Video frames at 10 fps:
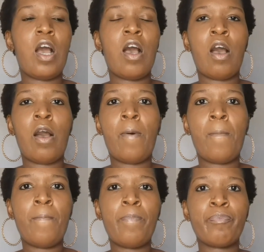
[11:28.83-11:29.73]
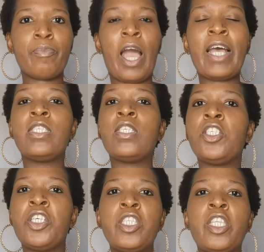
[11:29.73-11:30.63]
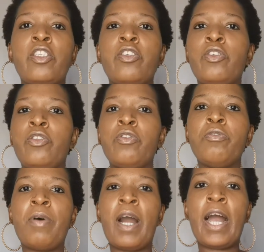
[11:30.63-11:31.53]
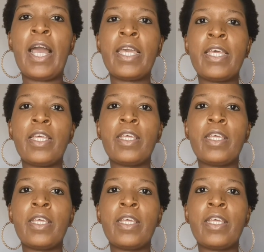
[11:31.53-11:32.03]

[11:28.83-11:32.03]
I'd suggest that you do buy